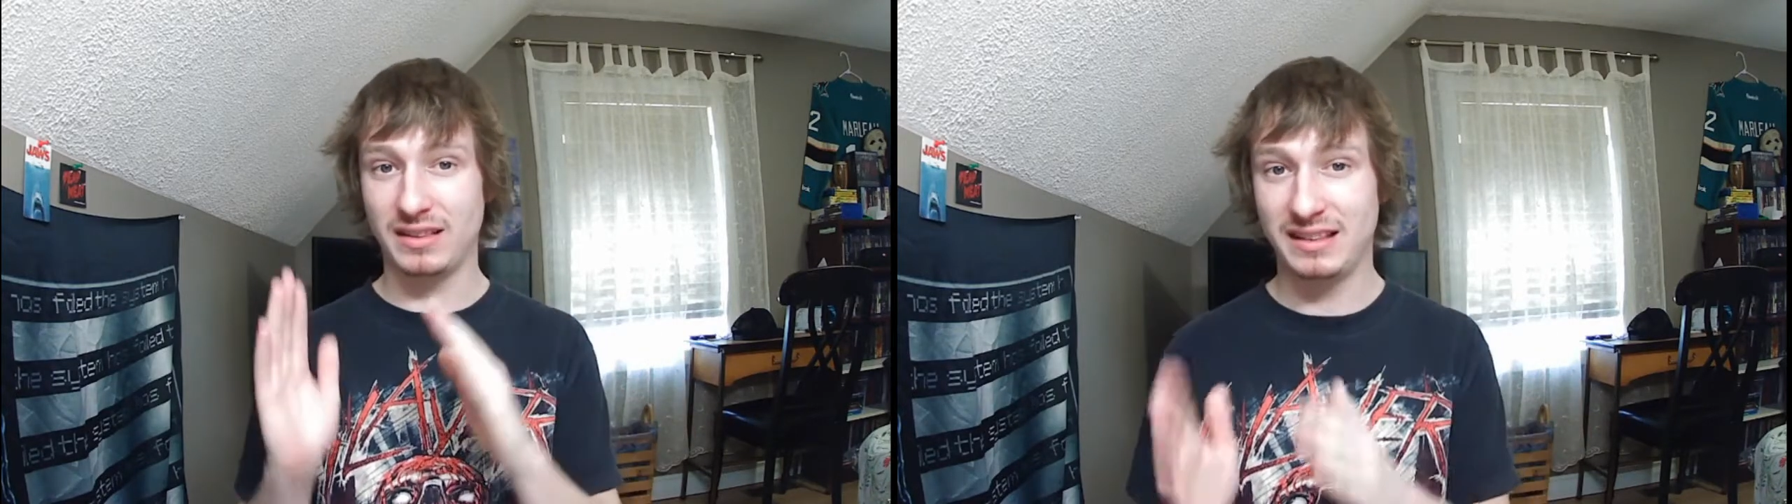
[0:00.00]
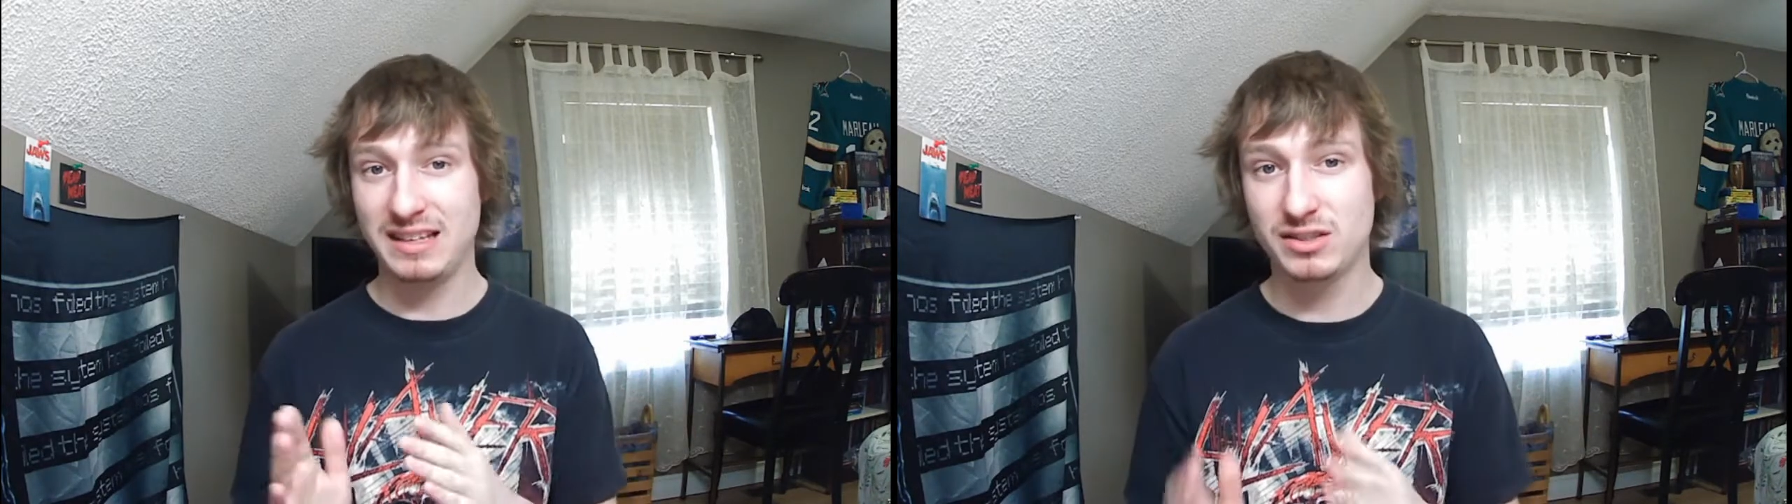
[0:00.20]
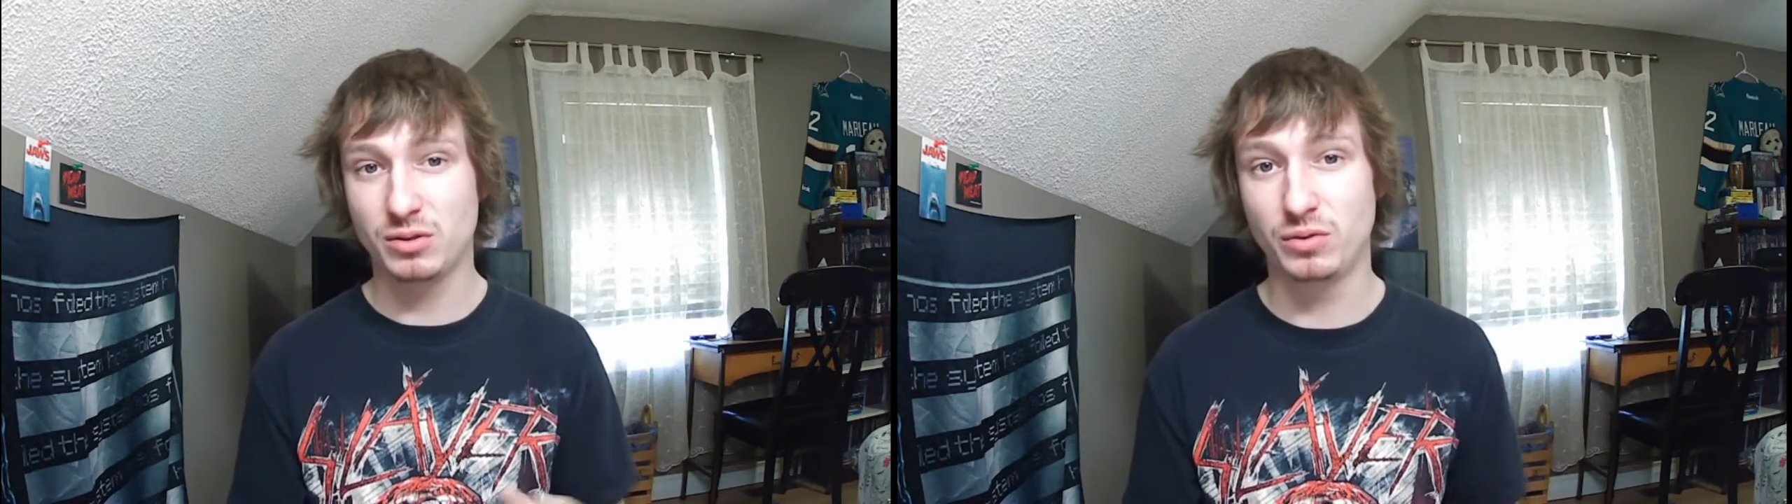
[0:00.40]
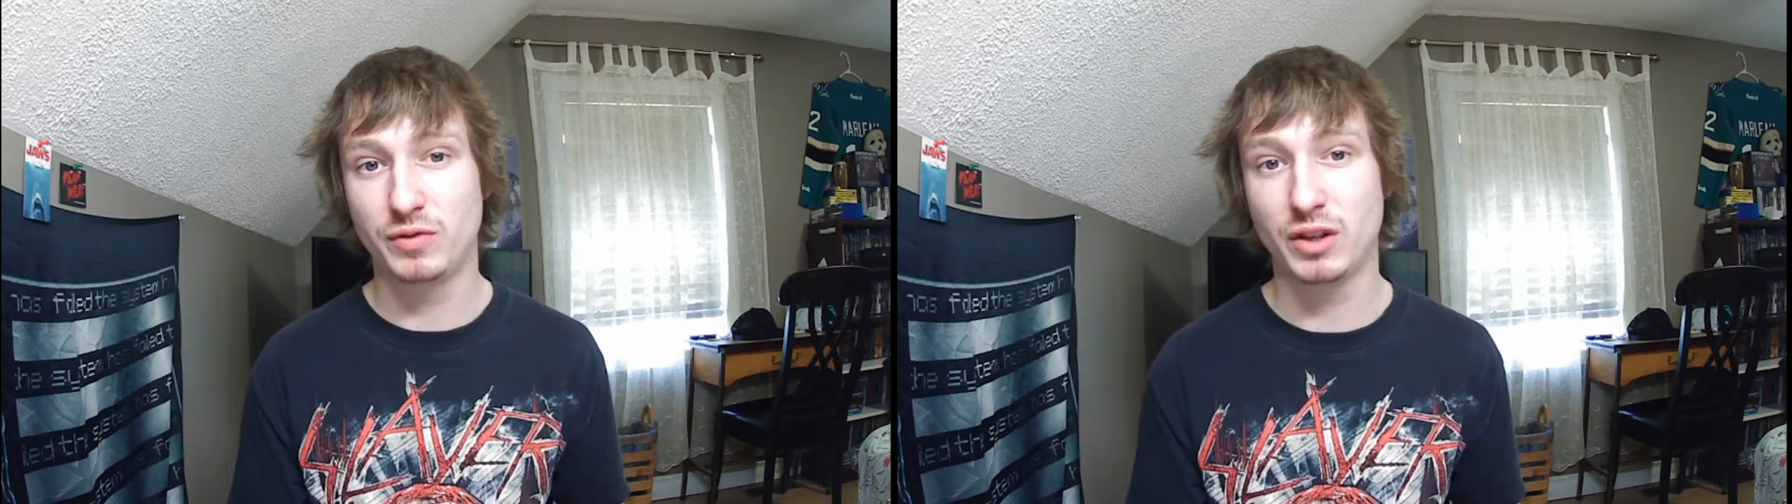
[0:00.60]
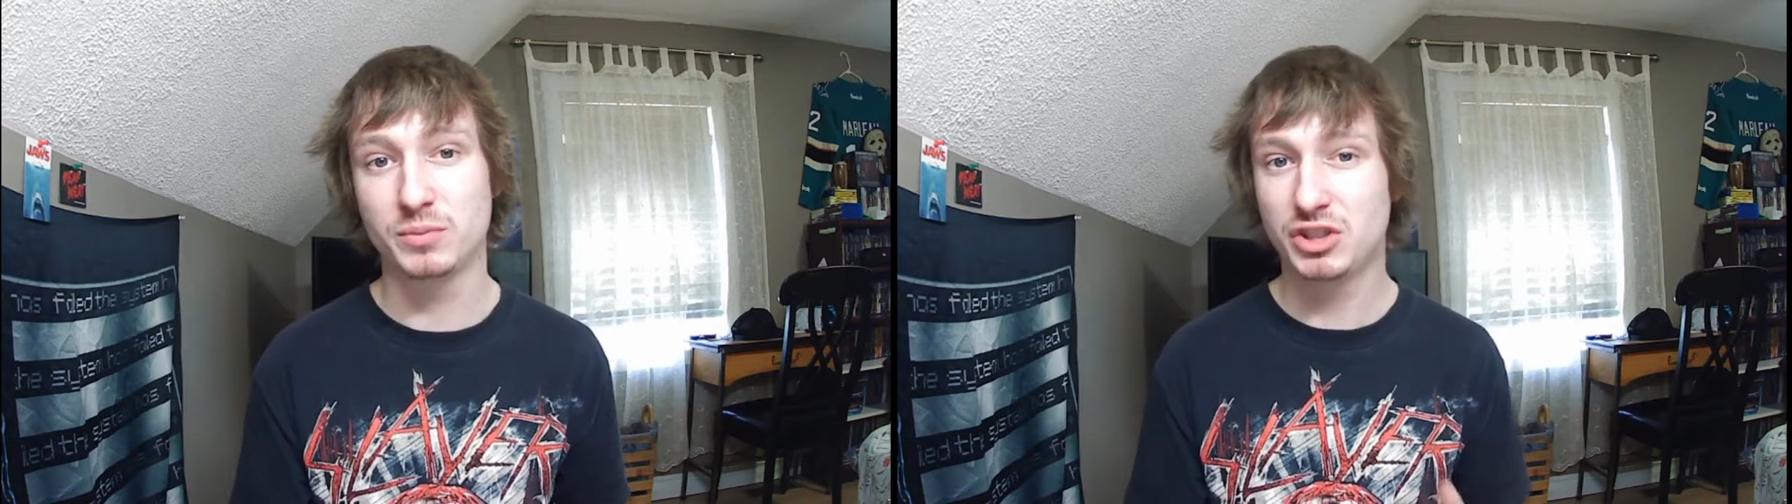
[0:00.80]
these two
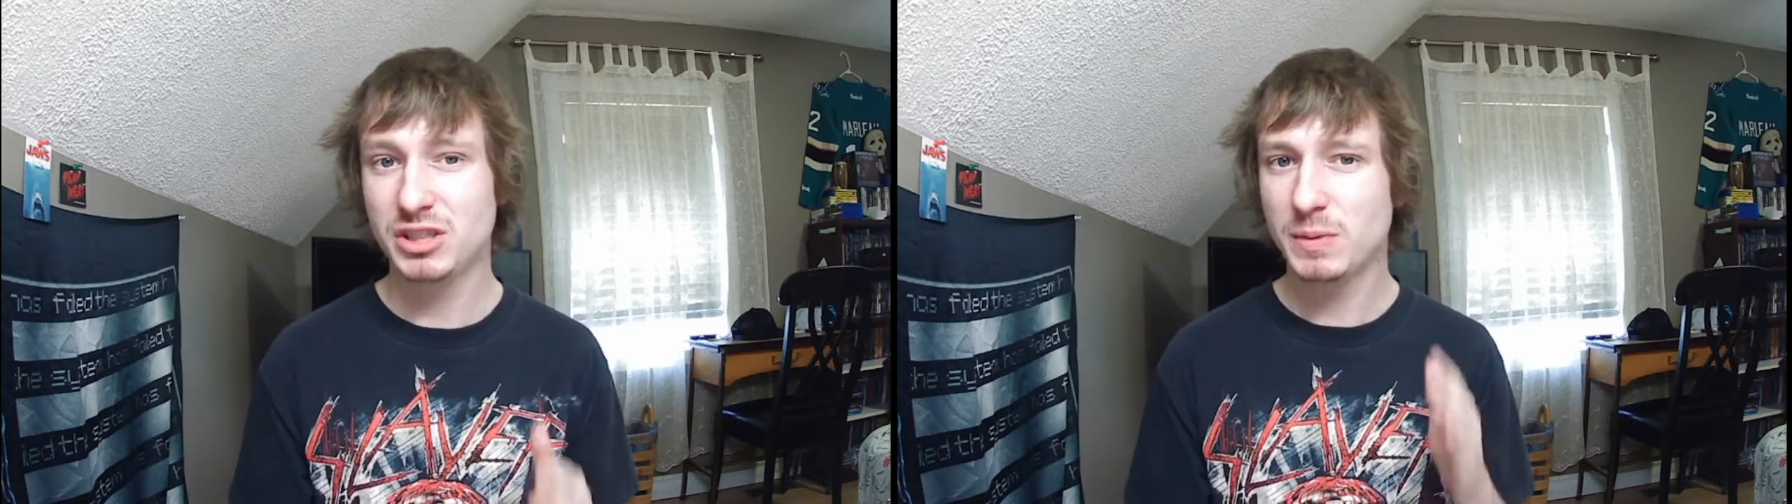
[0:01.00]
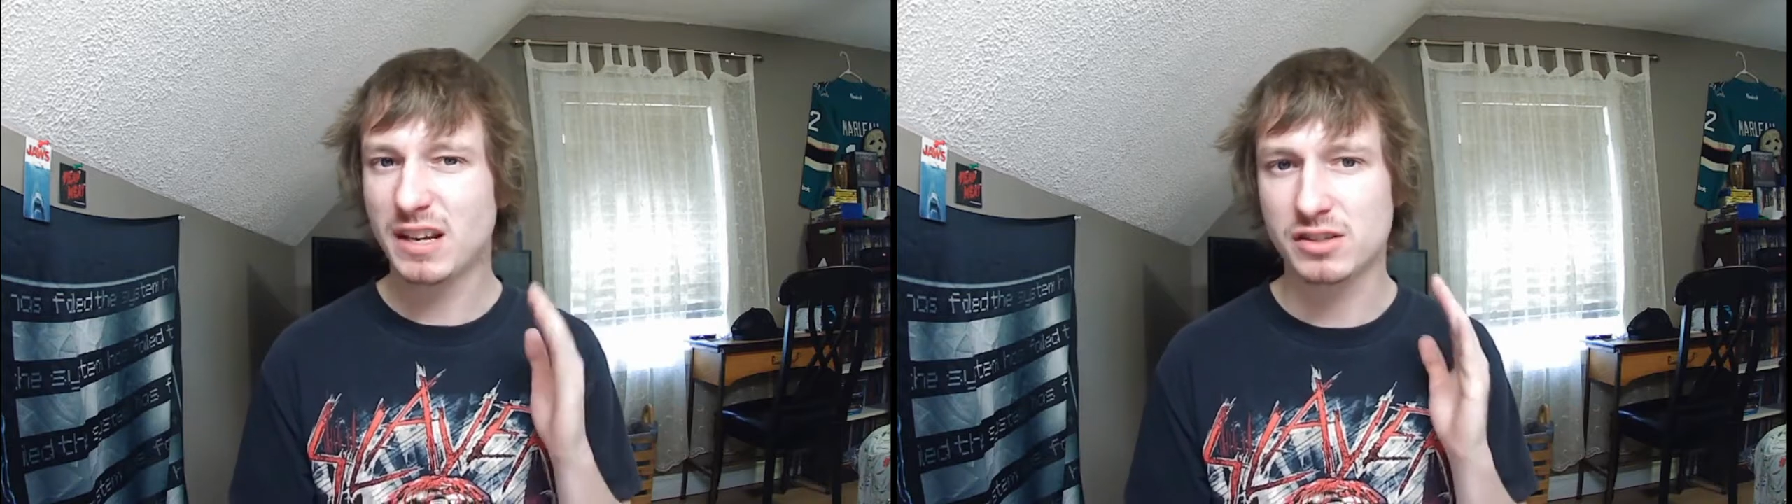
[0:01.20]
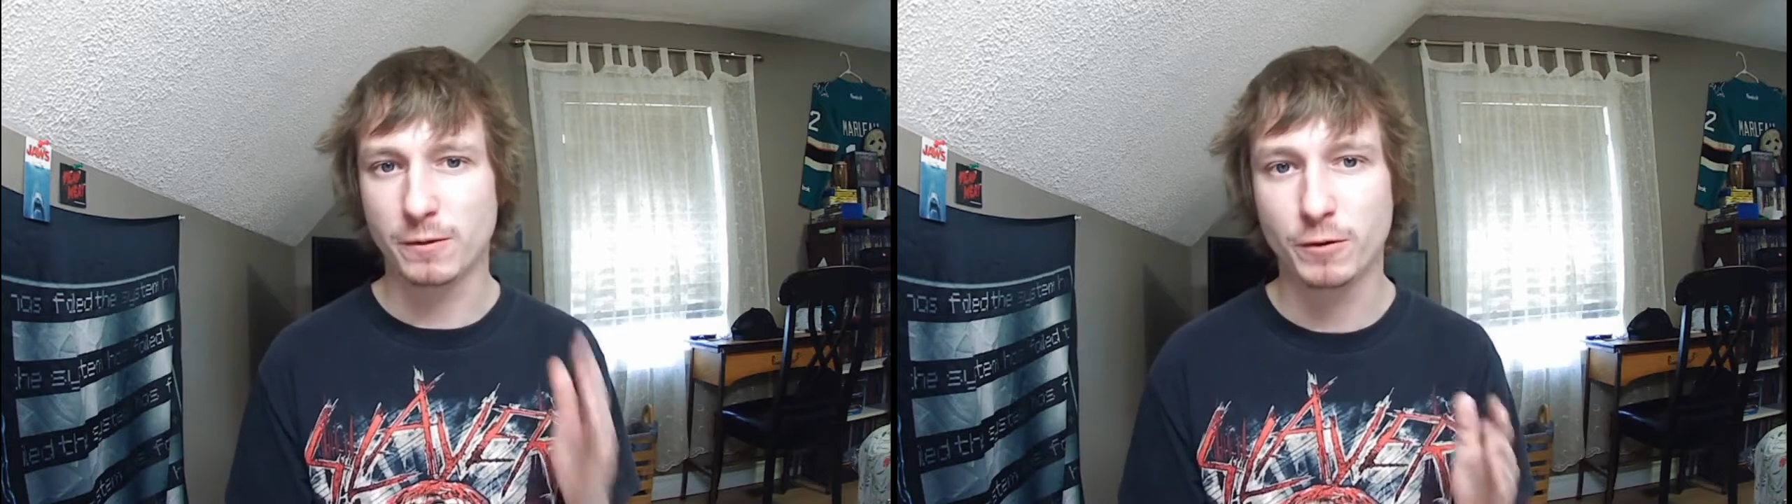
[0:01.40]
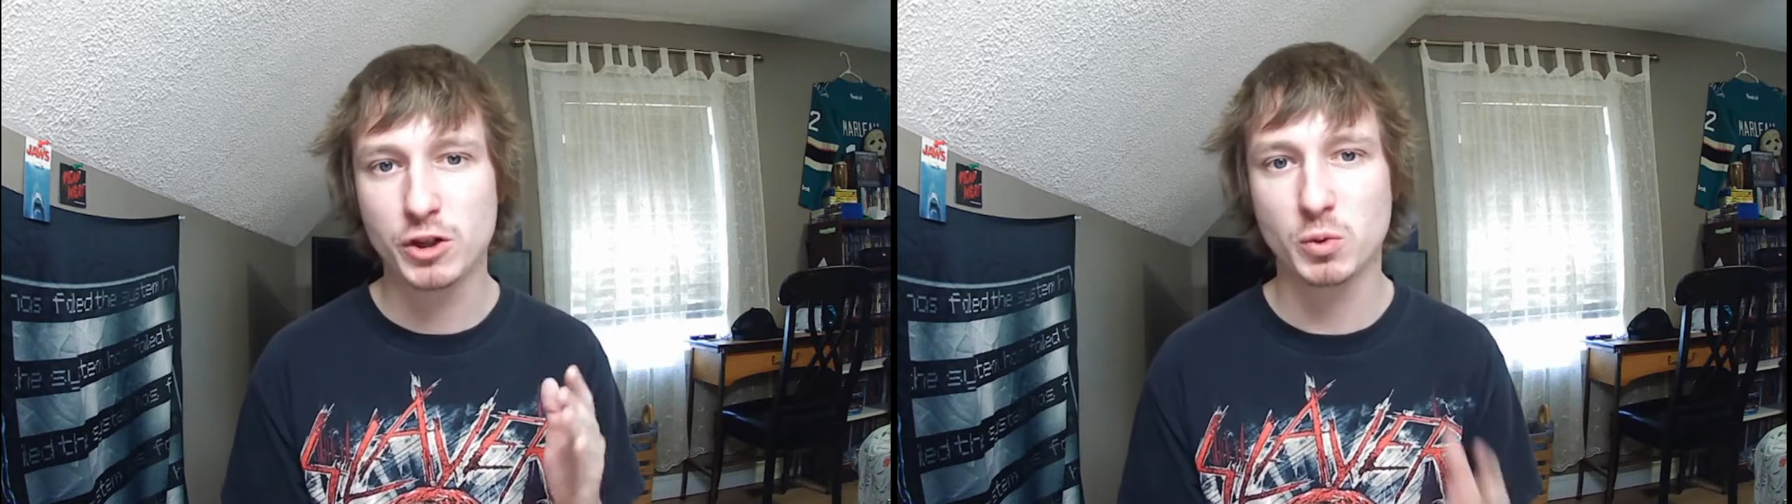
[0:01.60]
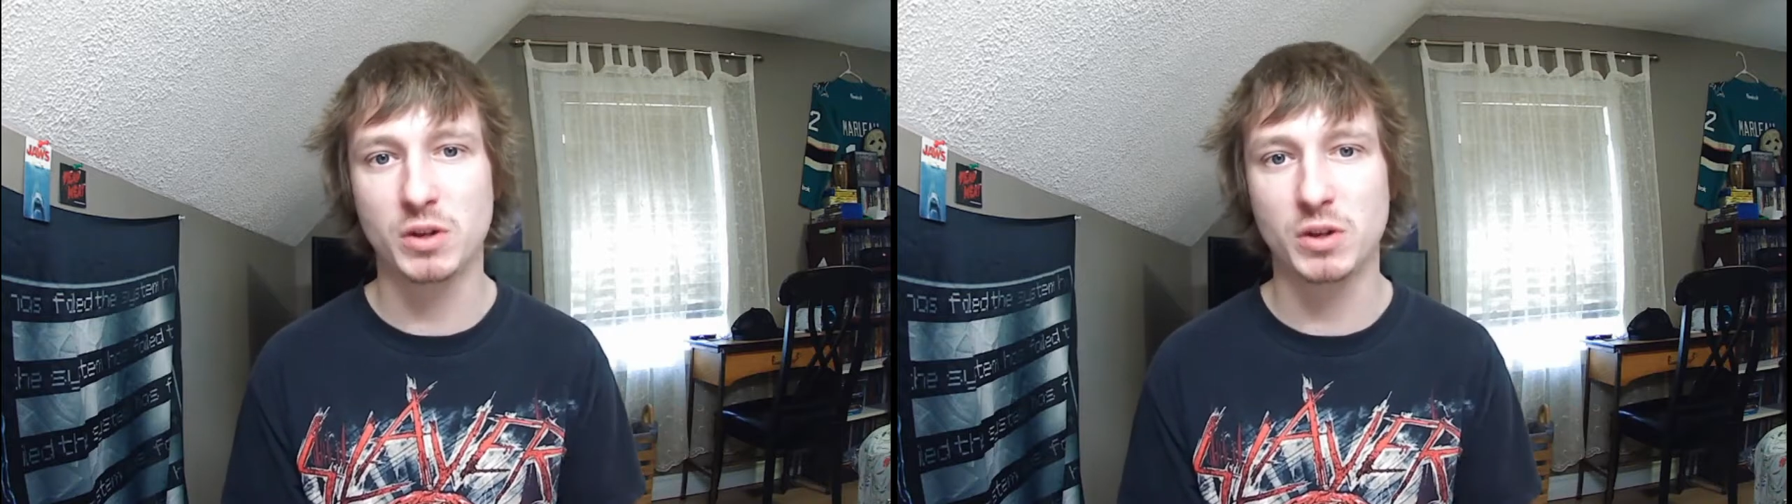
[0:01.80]
films just because the first